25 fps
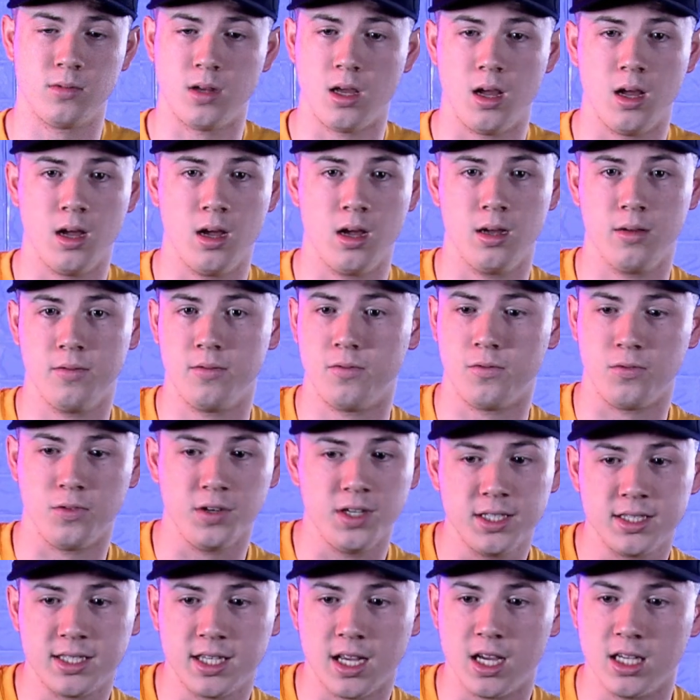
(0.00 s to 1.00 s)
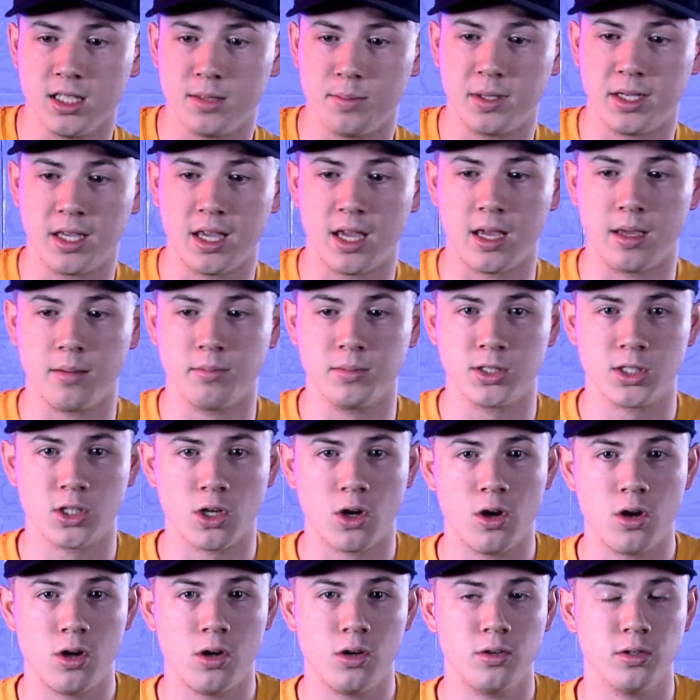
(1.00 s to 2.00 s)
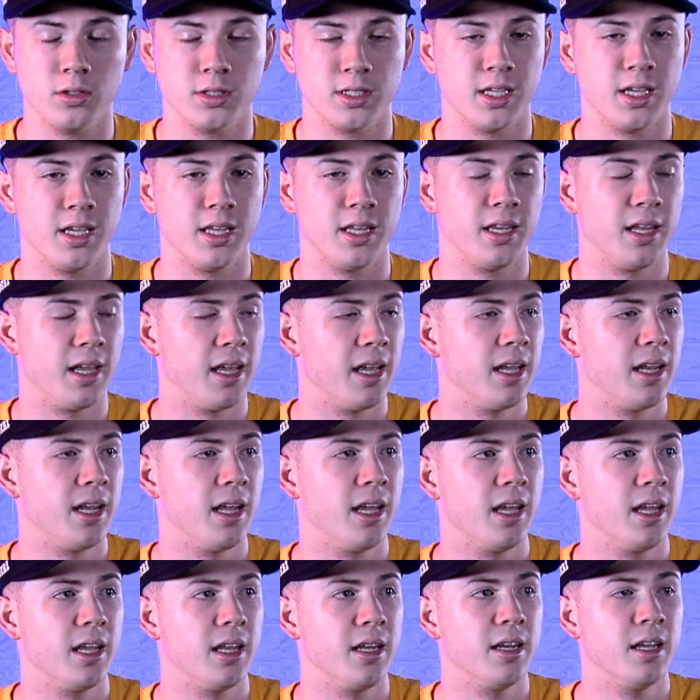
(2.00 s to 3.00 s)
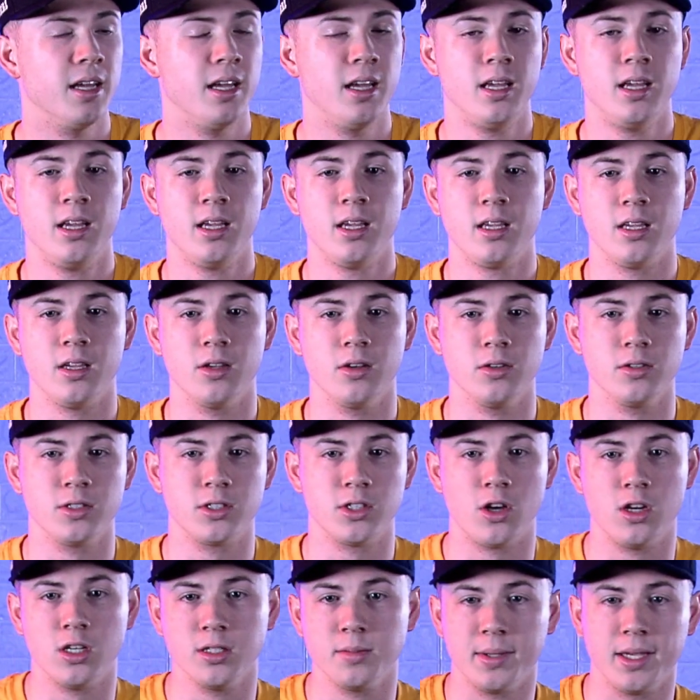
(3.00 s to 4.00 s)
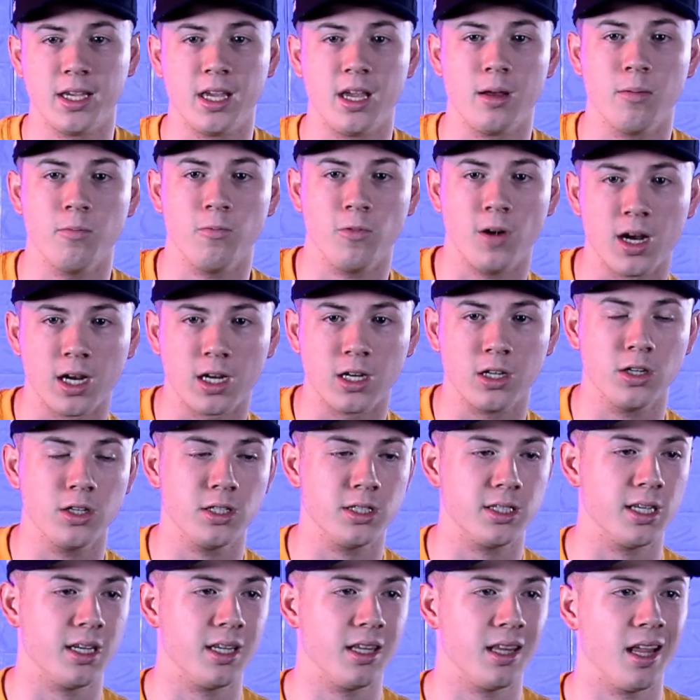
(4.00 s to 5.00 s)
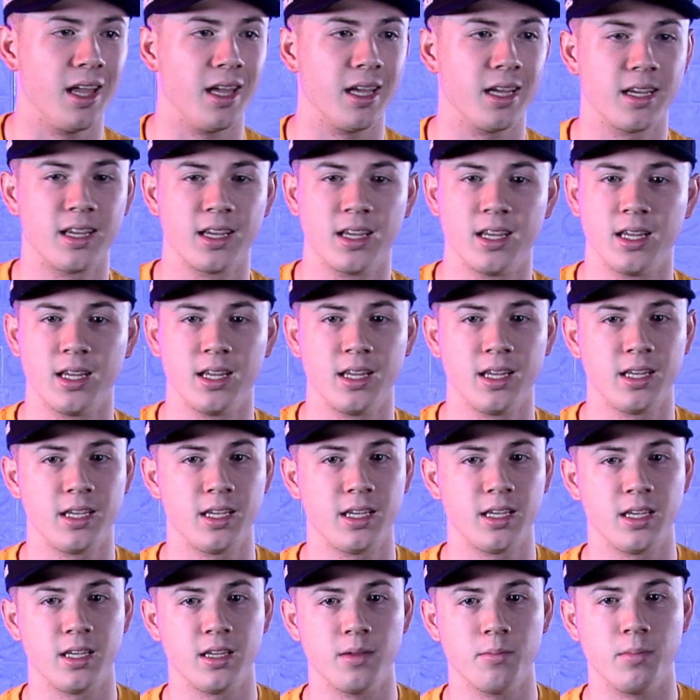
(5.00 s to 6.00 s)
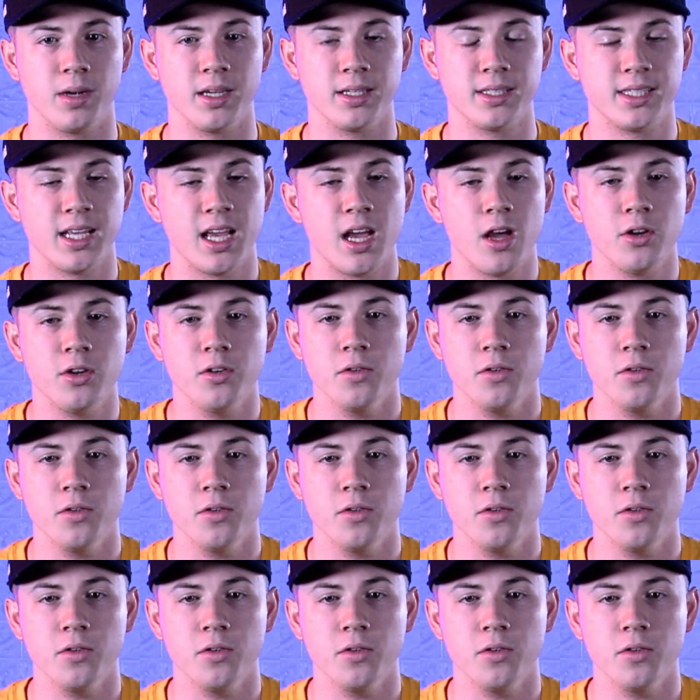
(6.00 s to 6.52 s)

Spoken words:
freestyles became songs, and you know, songs became records, and like my sound